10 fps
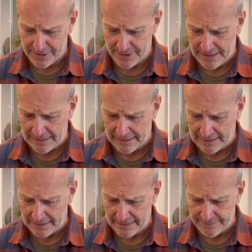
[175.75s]
You're not
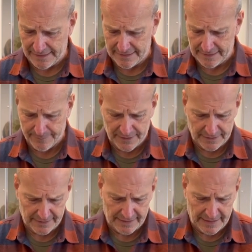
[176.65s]
likely to find something the
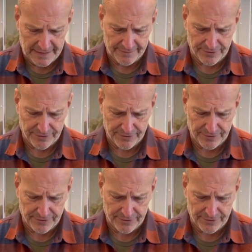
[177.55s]
size of a